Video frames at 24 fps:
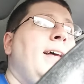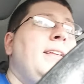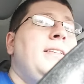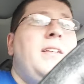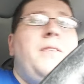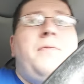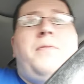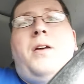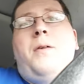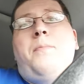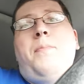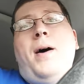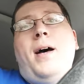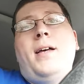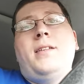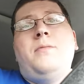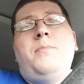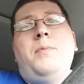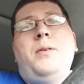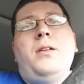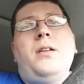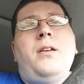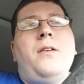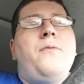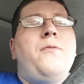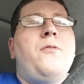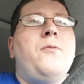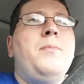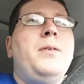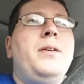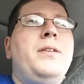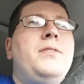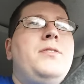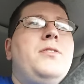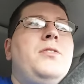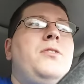definitely a possibility
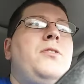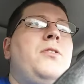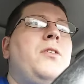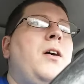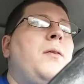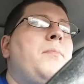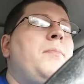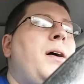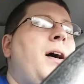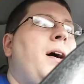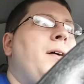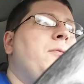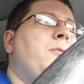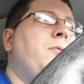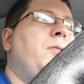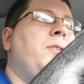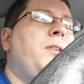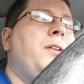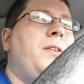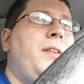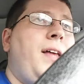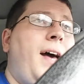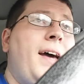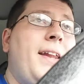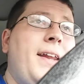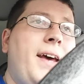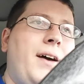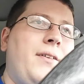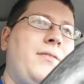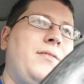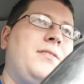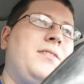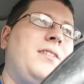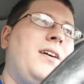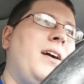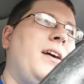for me too. I'm not ruling that
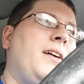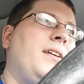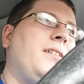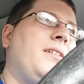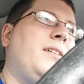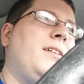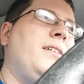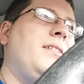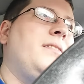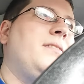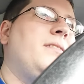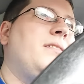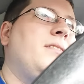out entirely.